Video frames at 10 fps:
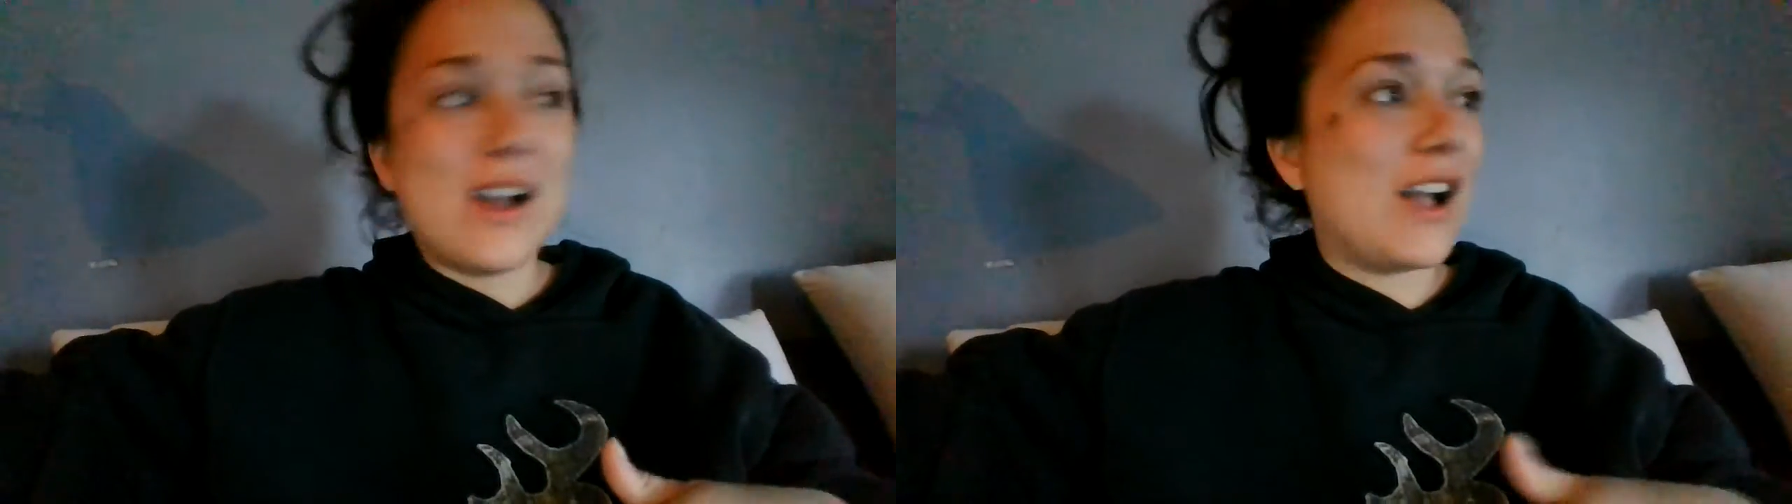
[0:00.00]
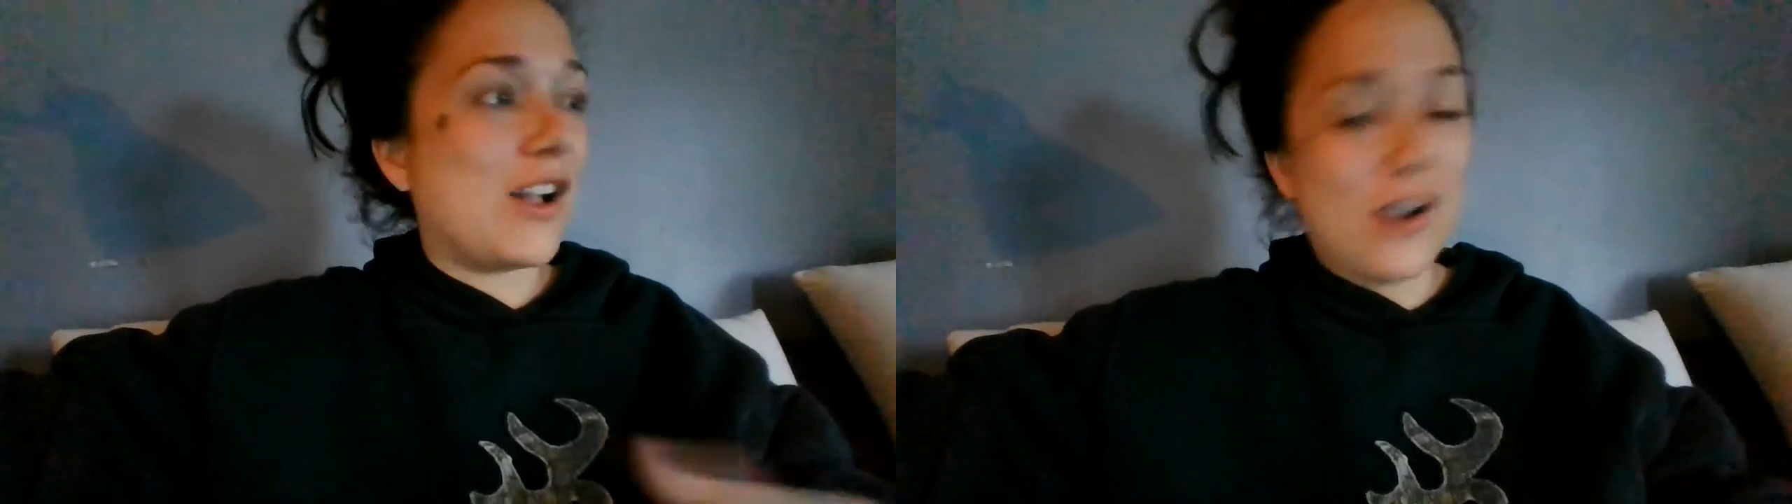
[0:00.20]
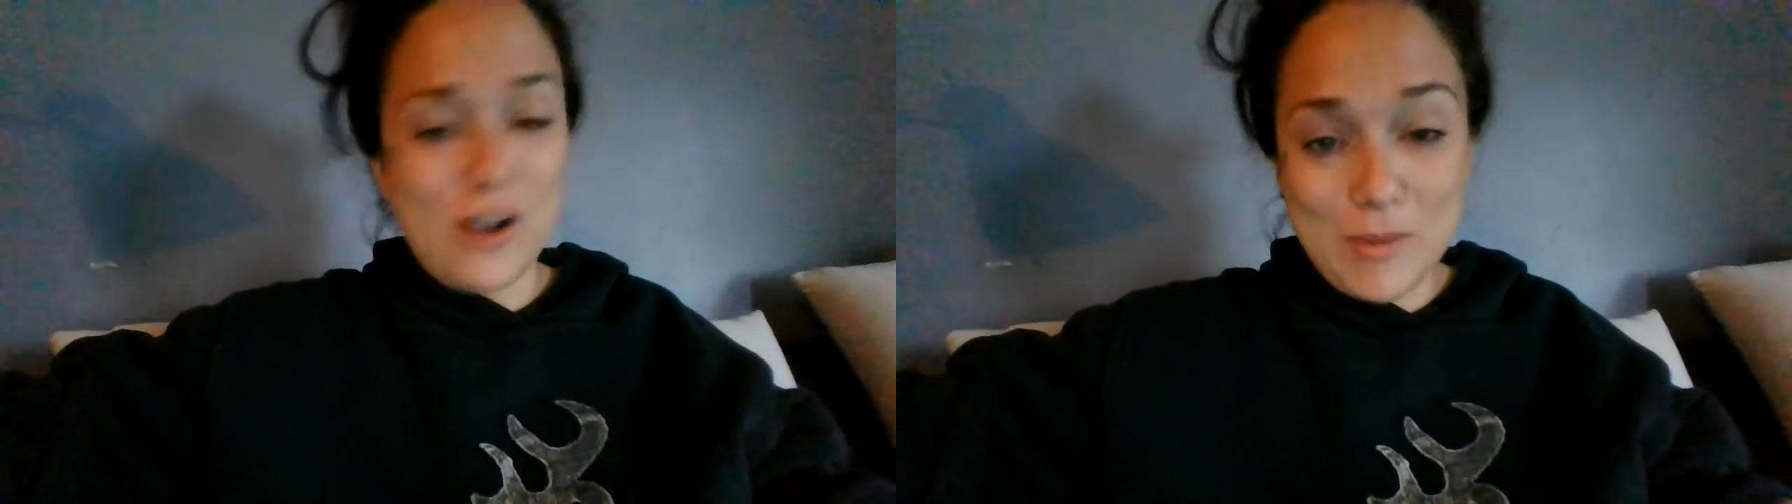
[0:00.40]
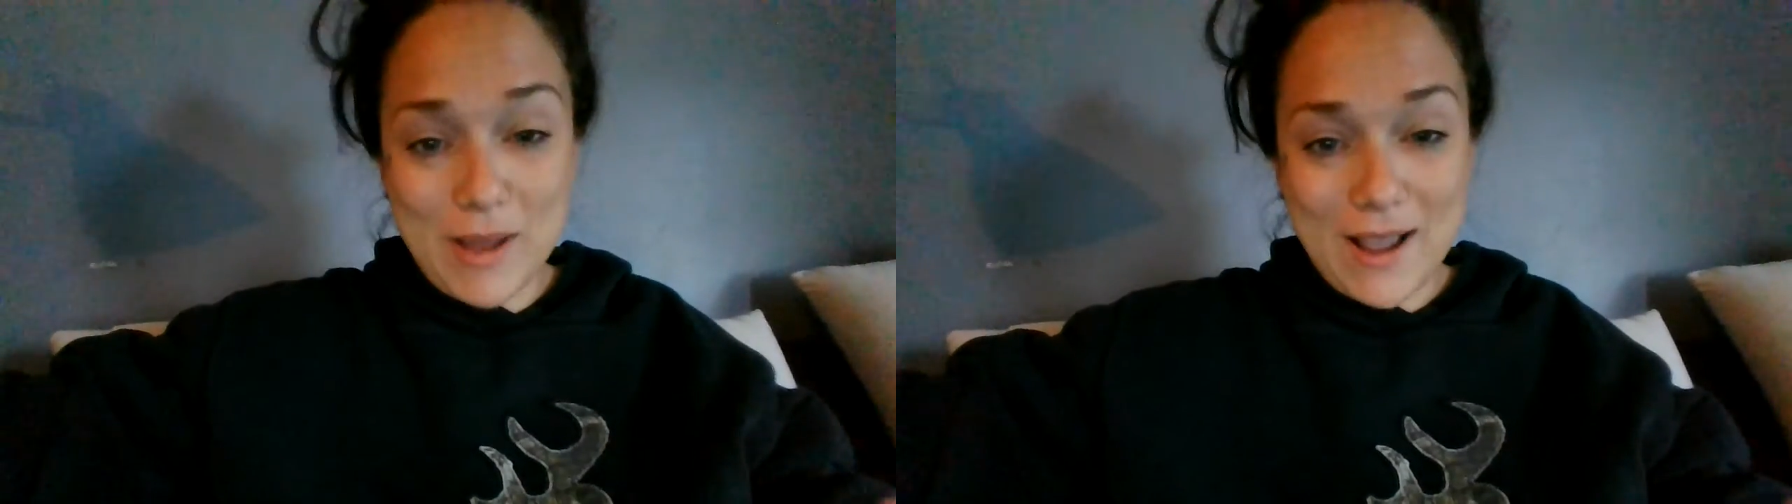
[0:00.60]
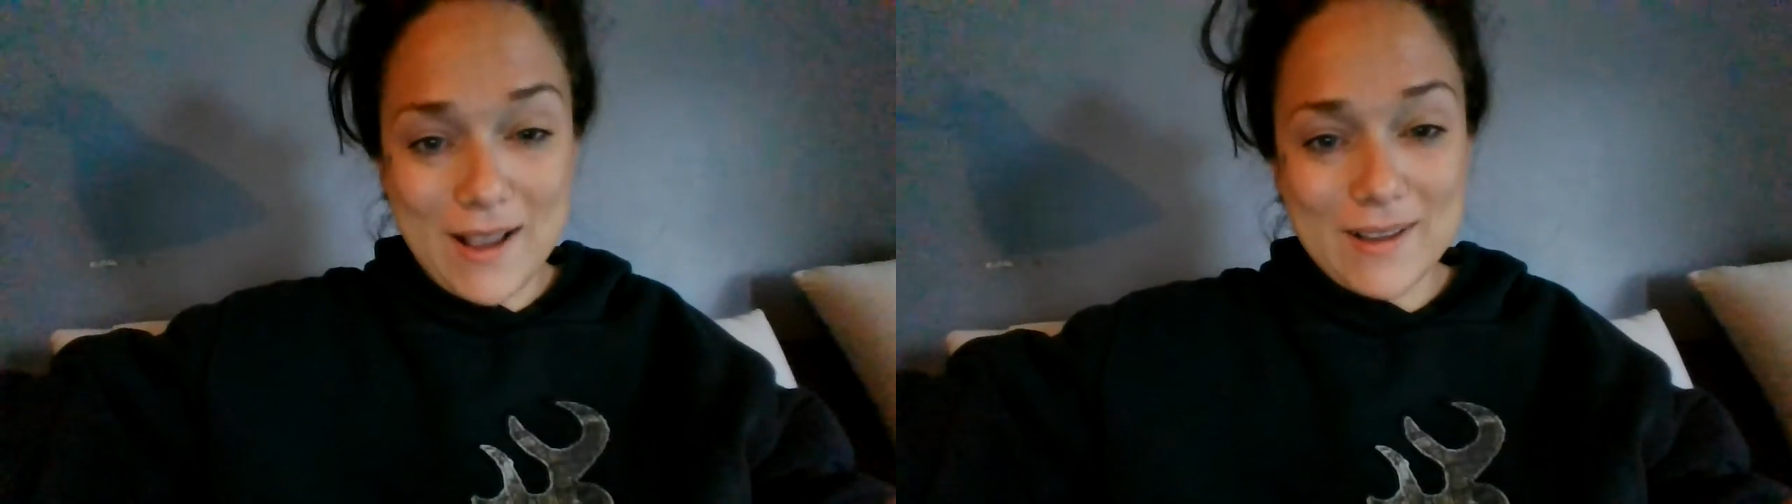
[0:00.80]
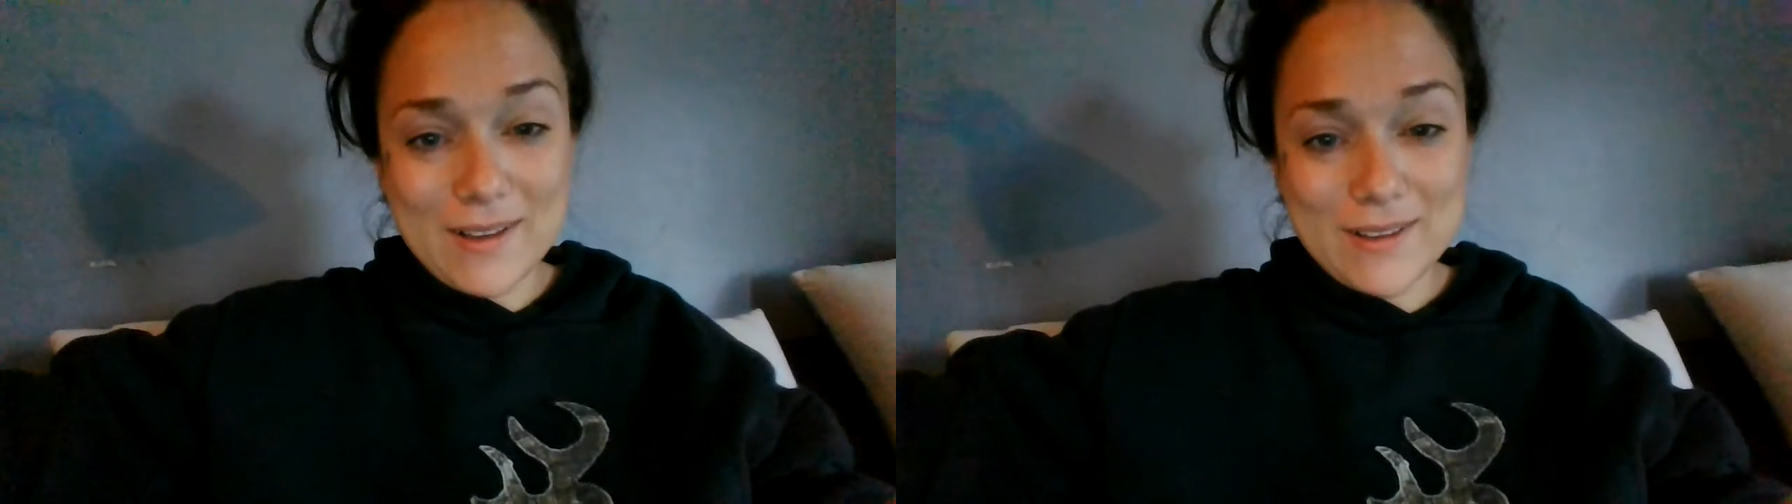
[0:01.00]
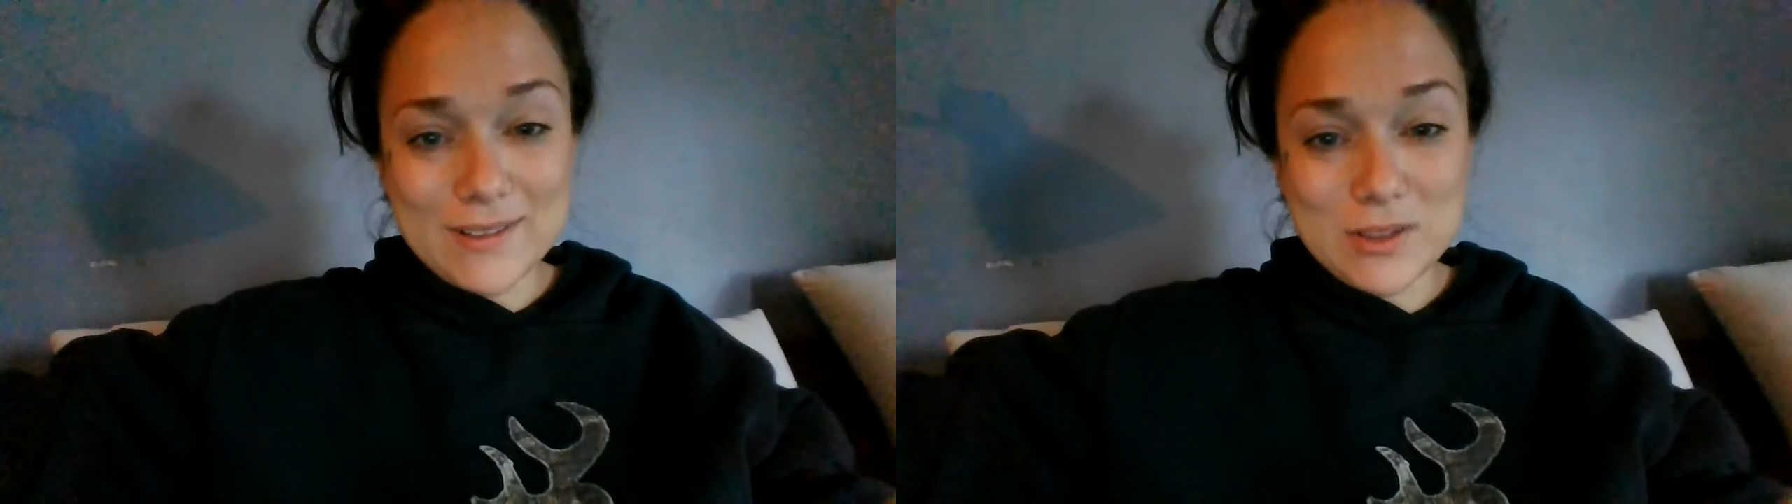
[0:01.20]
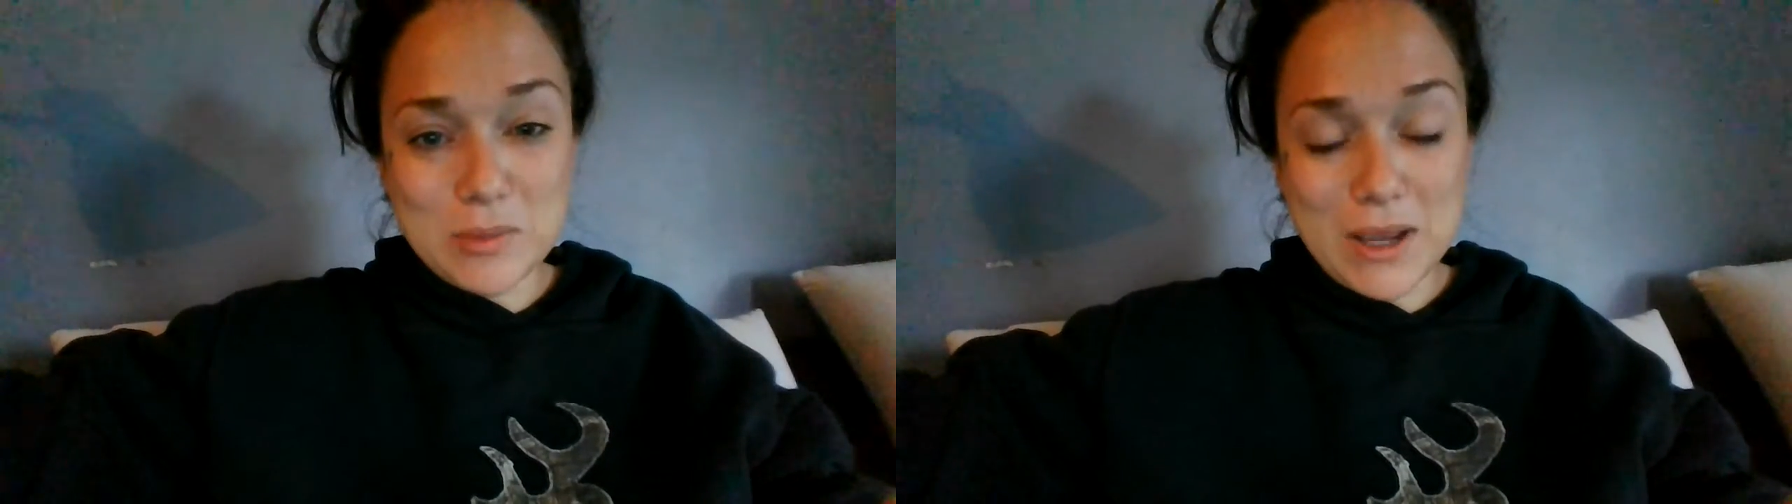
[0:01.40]
I call back
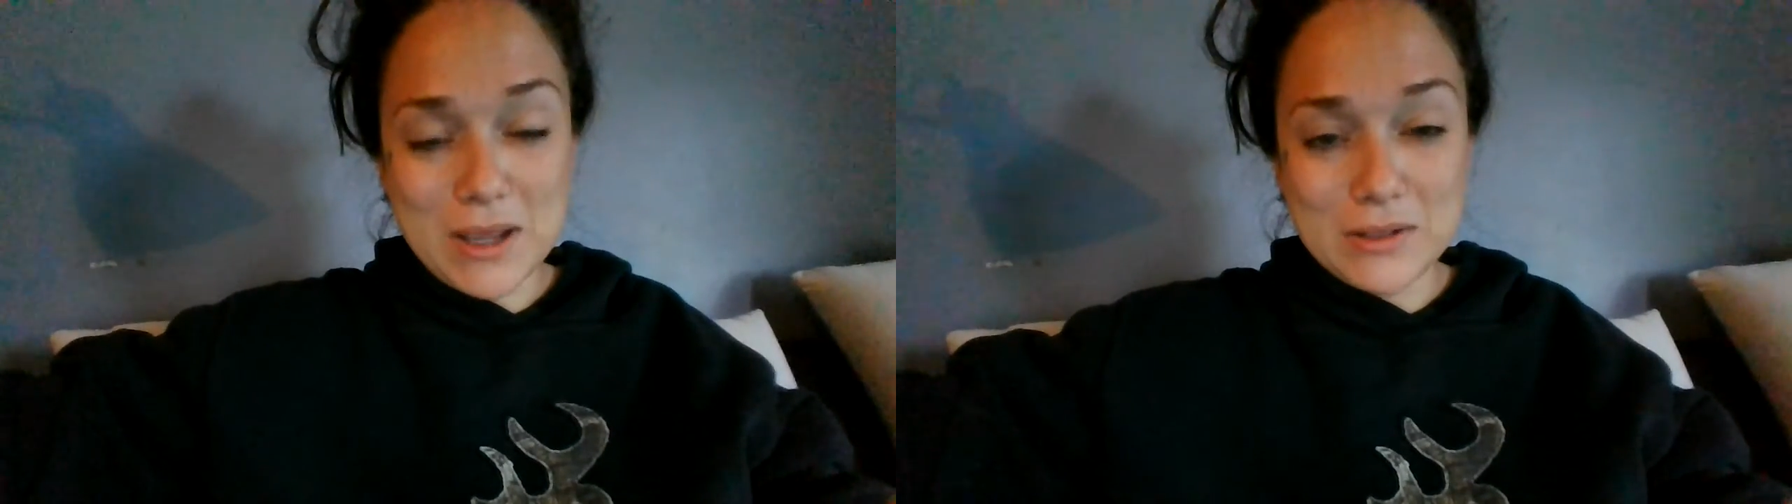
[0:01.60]
to my